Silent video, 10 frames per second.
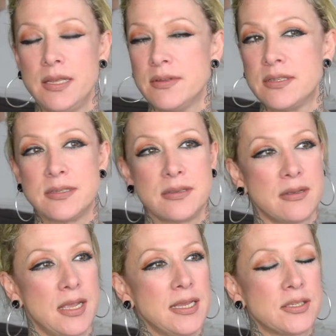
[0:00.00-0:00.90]
It's
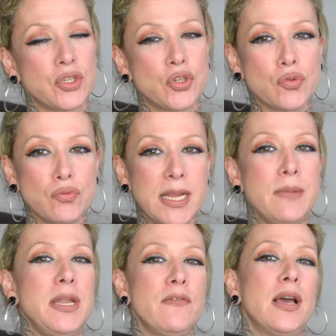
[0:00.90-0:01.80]

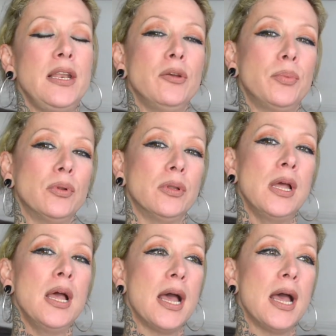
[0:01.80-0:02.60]
extremely valuable.